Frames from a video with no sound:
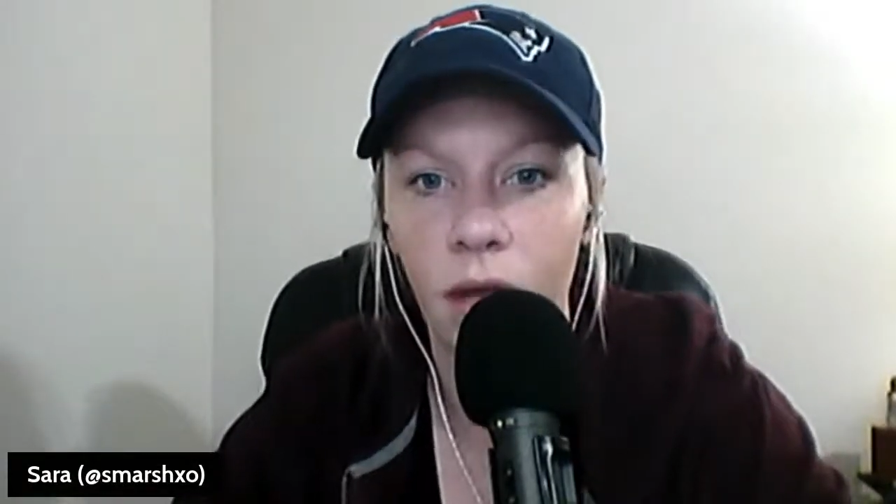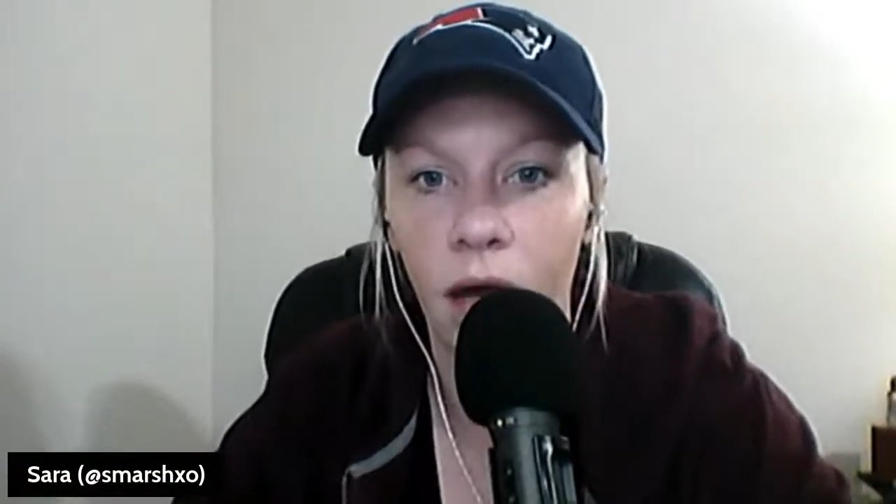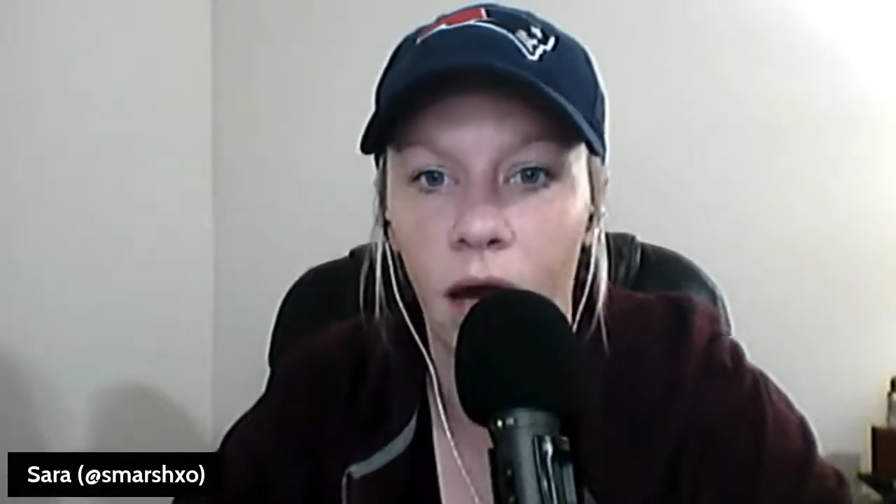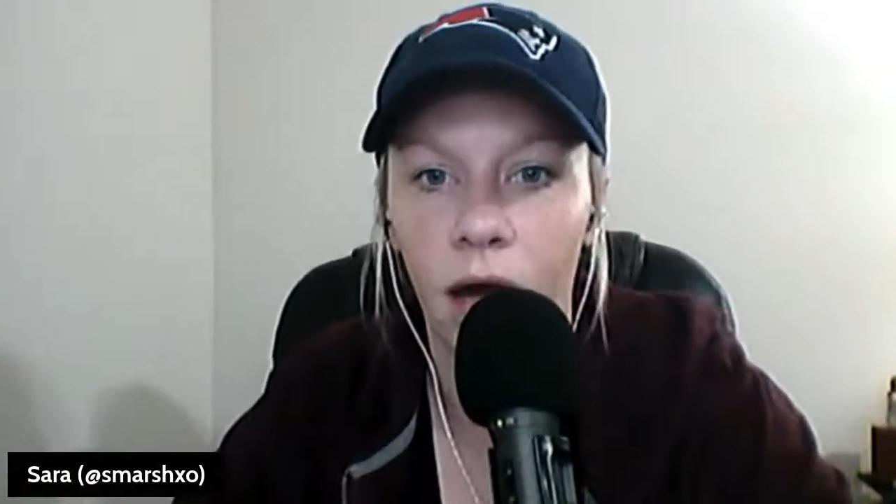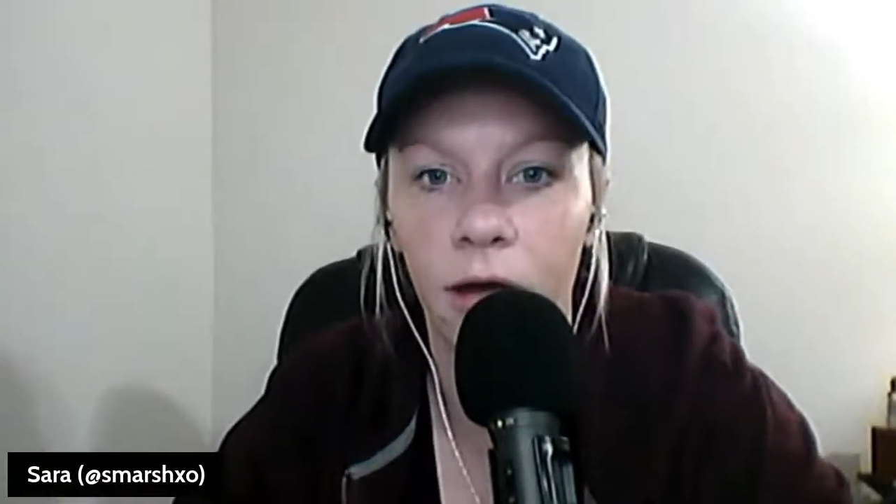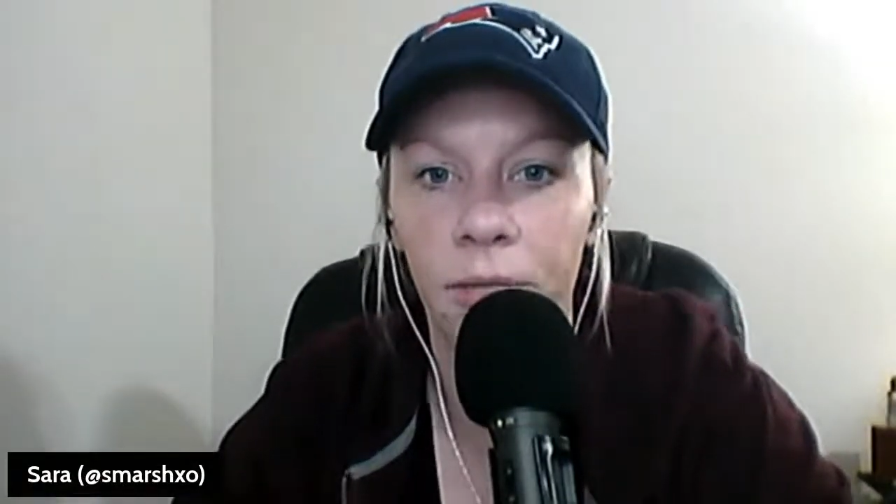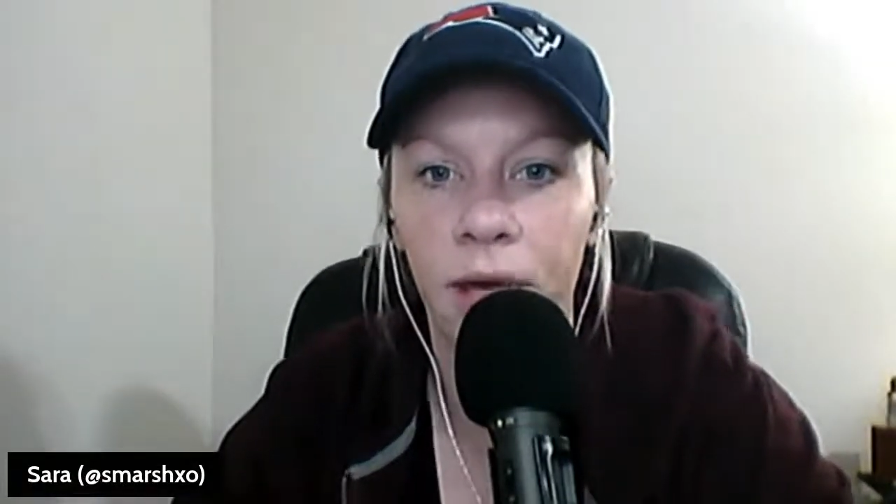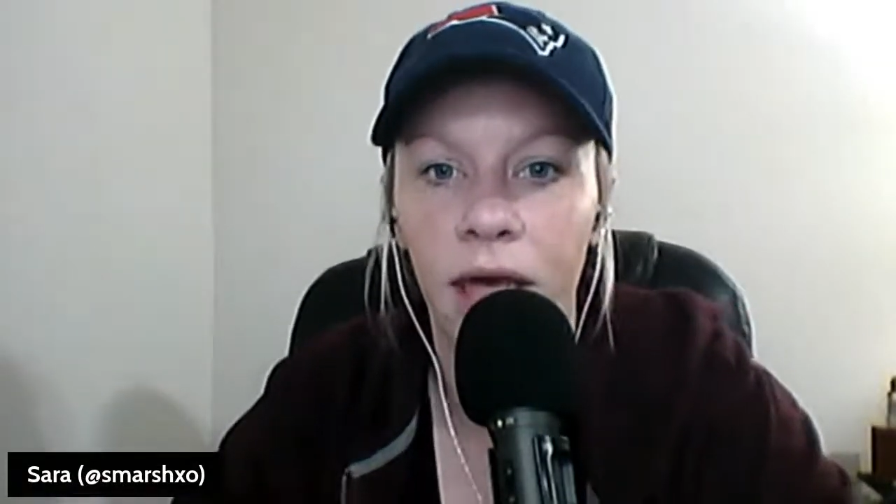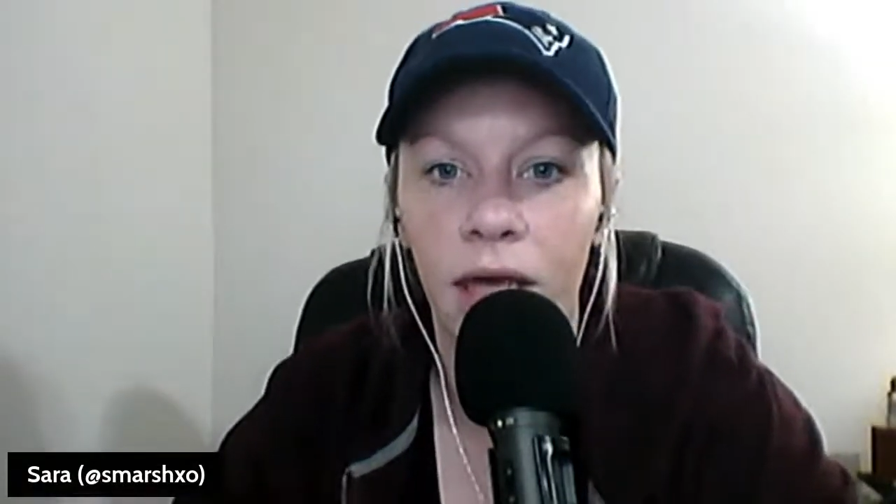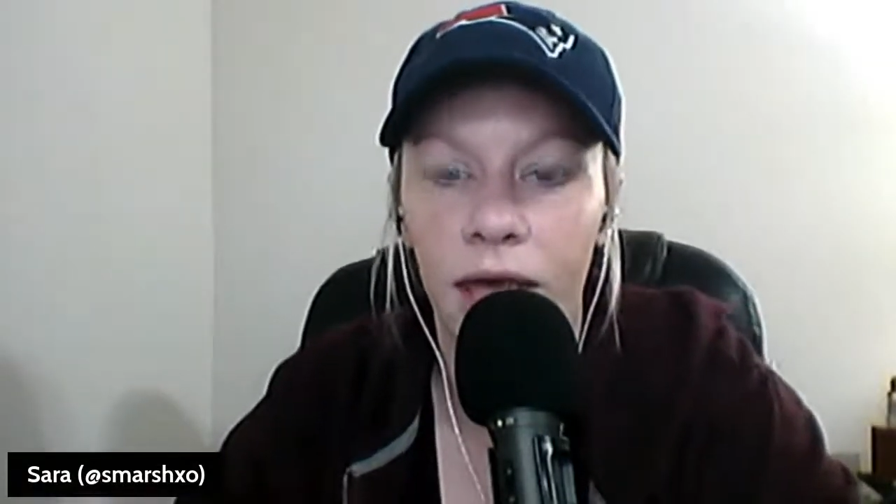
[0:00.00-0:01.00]

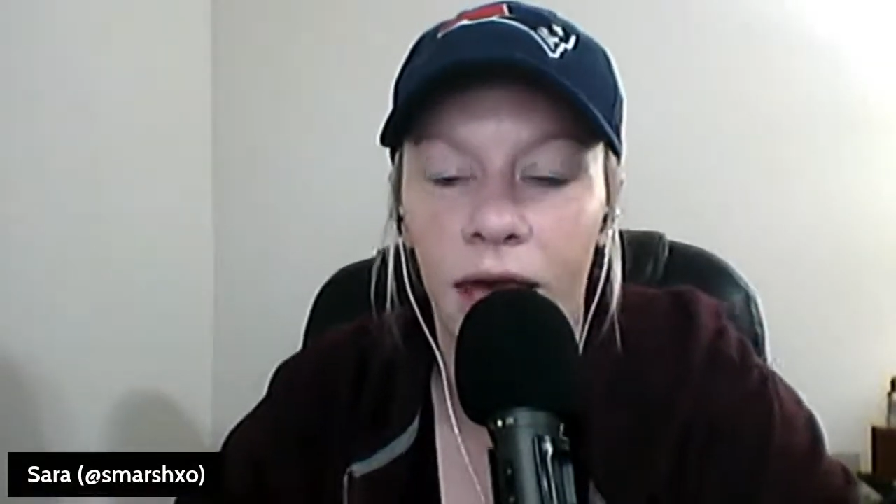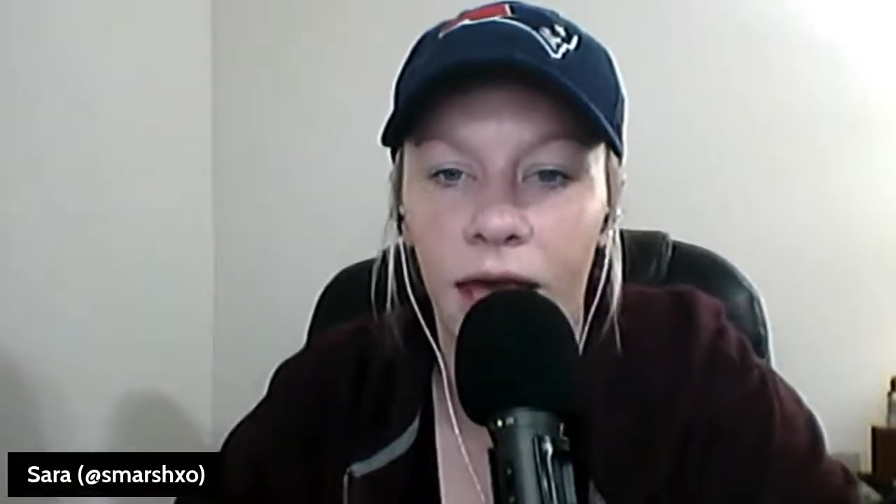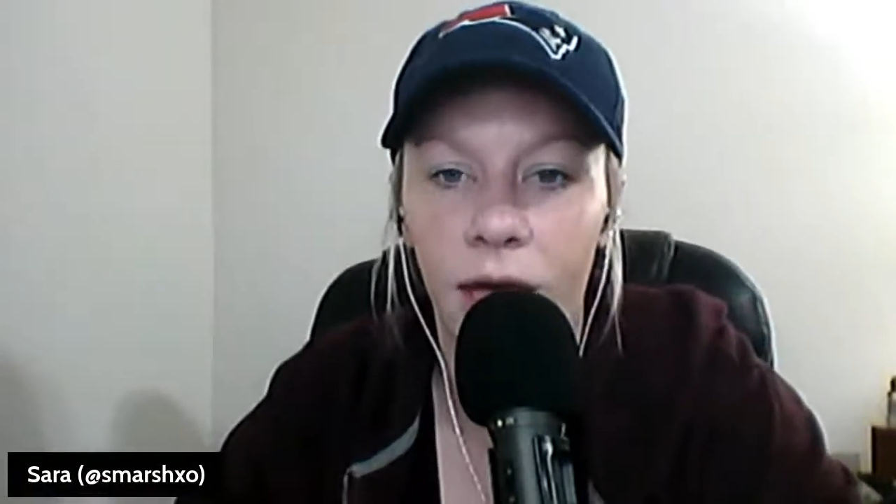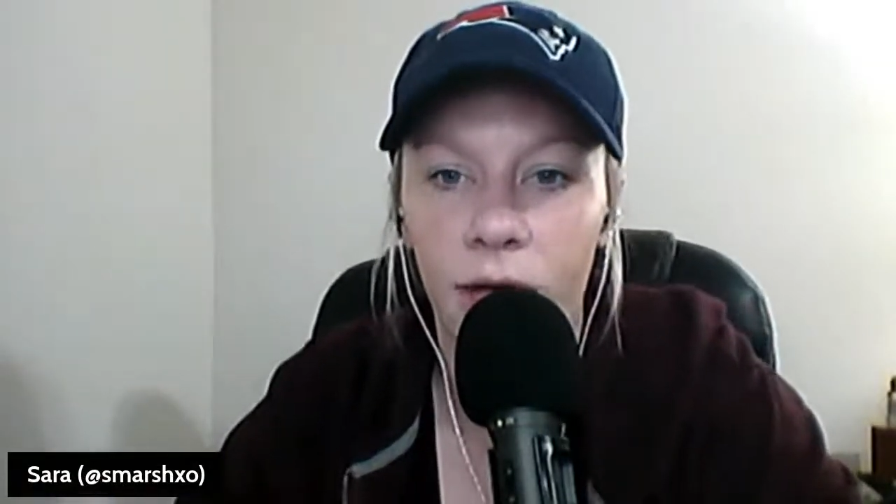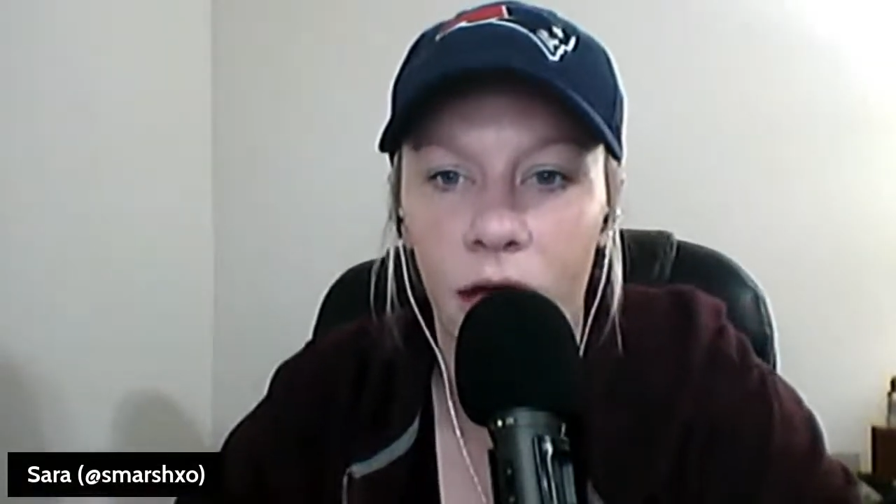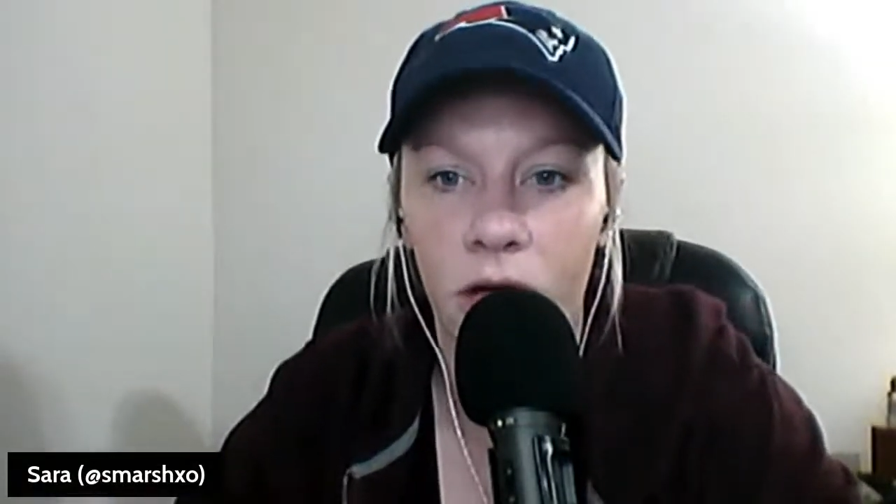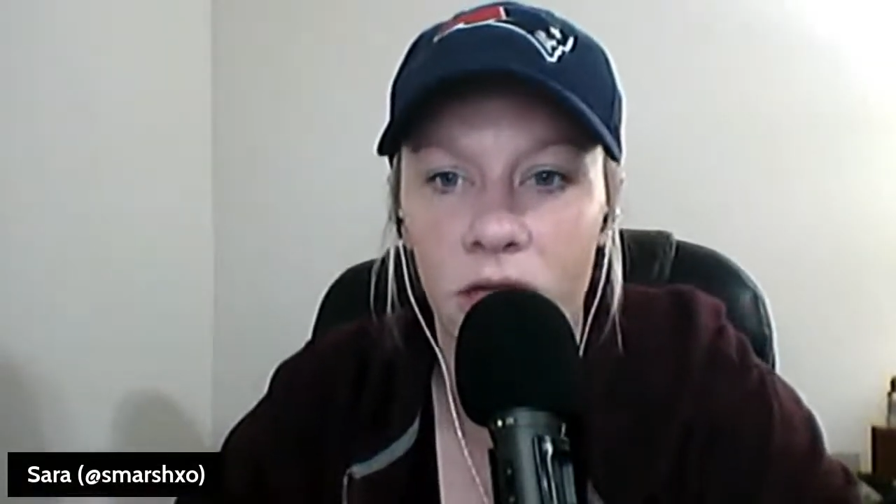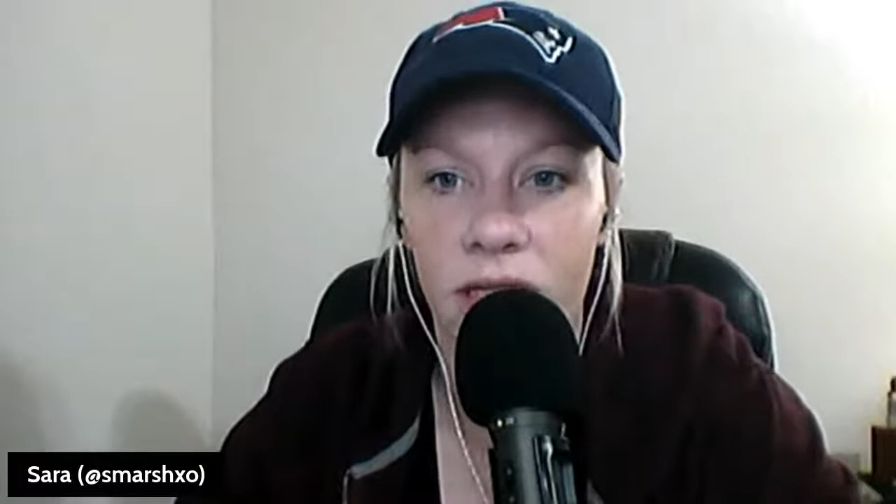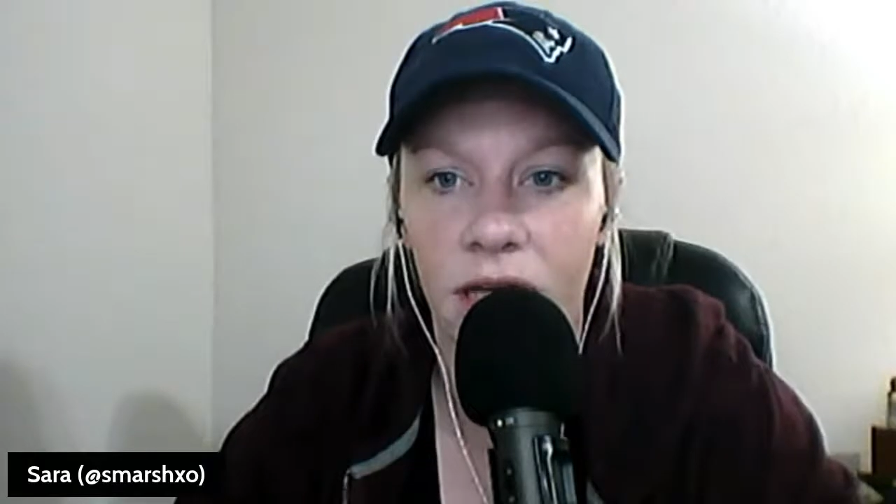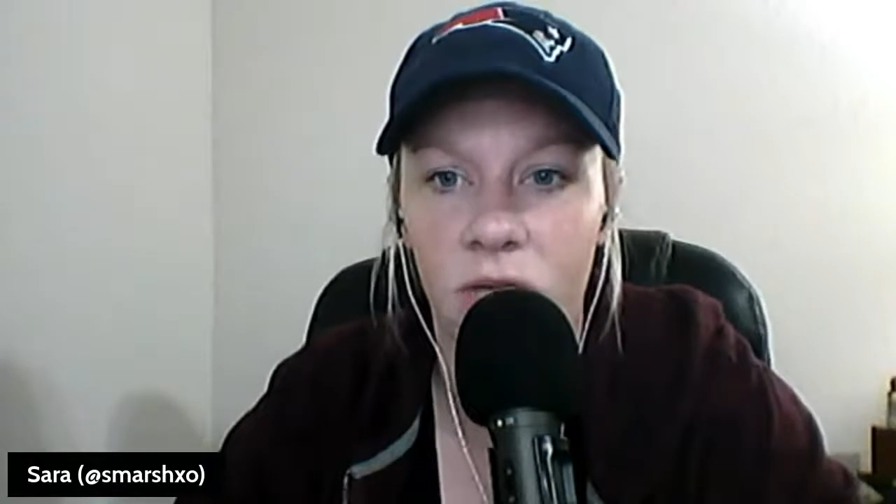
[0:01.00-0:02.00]
KM Gunder
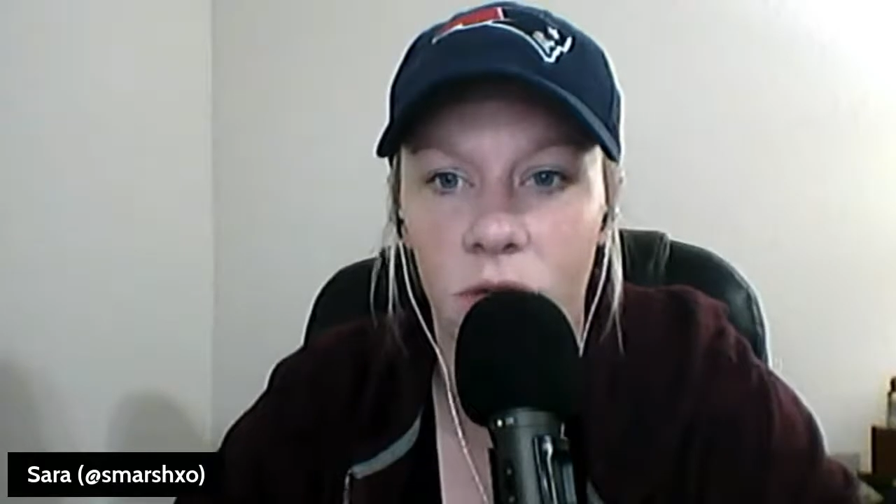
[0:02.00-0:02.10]
says,